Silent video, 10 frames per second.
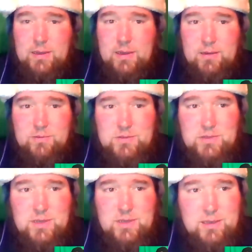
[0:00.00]
I would
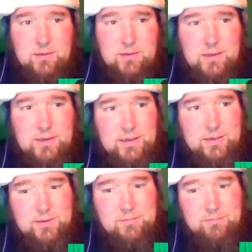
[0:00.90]
say
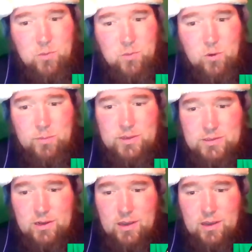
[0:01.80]
more because,
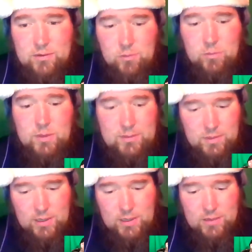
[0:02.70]
I do believe in
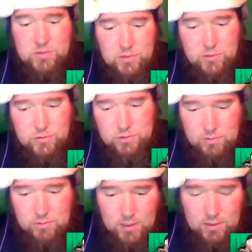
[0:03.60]
the Constitution.
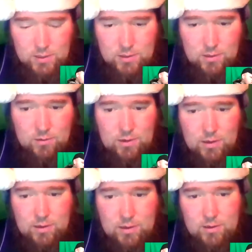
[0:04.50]

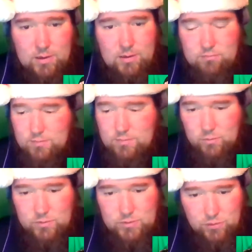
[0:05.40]
It
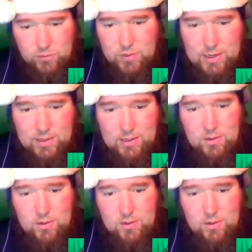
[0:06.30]
was created